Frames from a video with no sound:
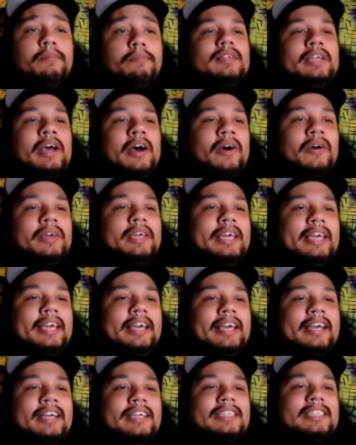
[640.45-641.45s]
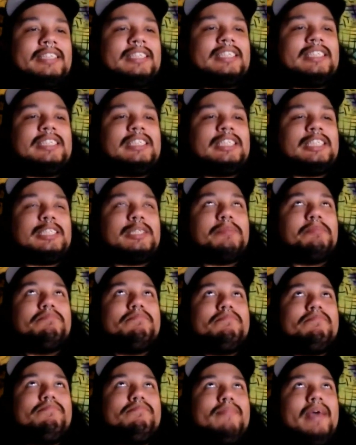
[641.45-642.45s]
Yo, he is
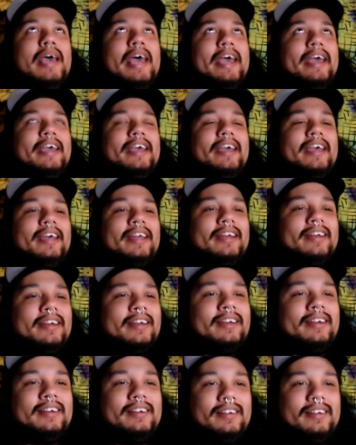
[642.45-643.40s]
smitten.